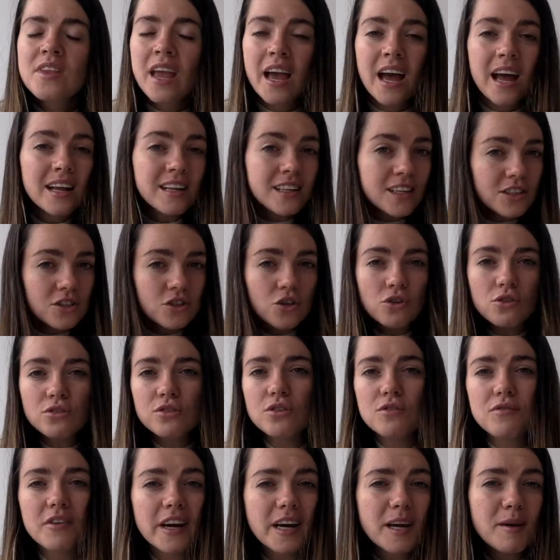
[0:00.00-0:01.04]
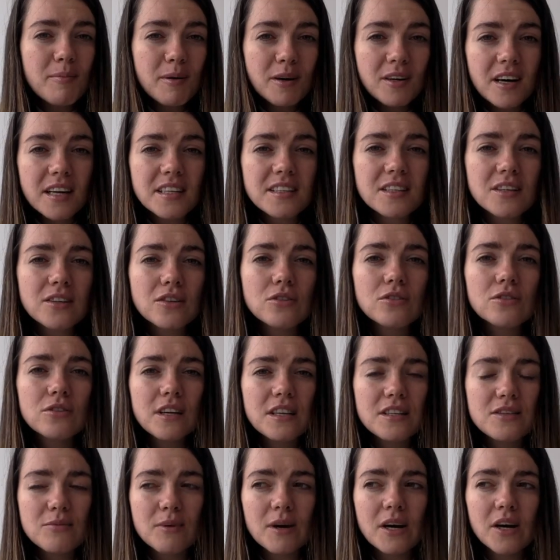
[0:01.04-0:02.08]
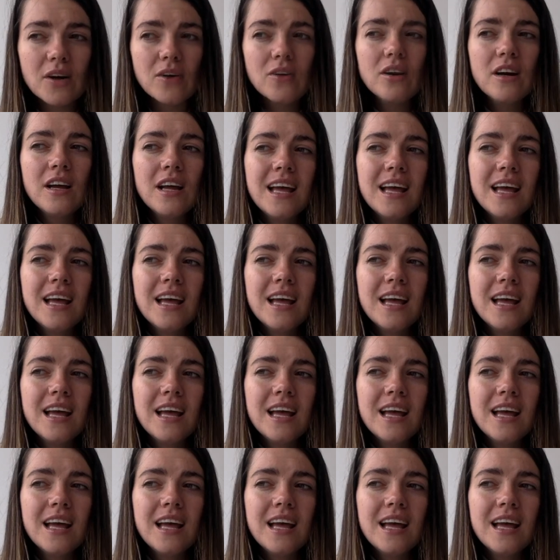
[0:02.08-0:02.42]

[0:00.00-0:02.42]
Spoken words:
And it's also very political as well.